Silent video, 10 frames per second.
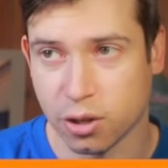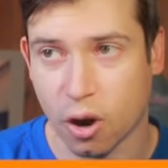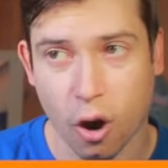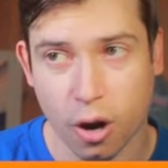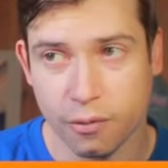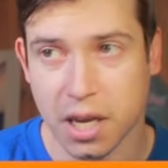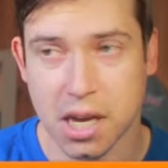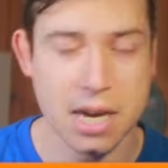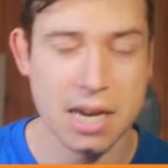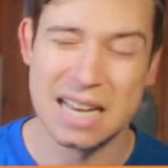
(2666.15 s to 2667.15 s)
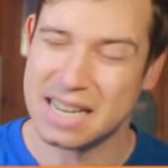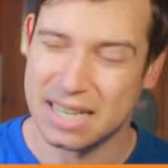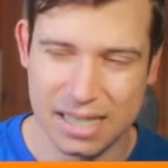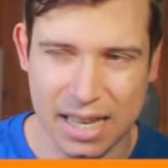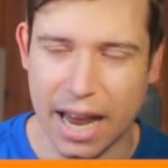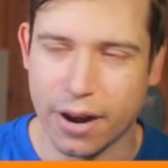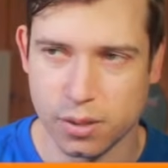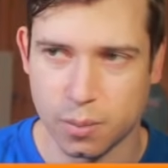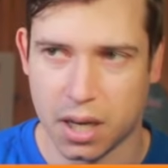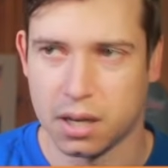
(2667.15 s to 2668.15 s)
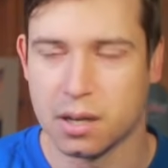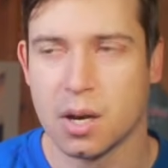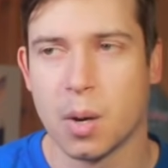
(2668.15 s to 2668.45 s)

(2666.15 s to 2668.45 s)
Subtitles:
Harvey scares me,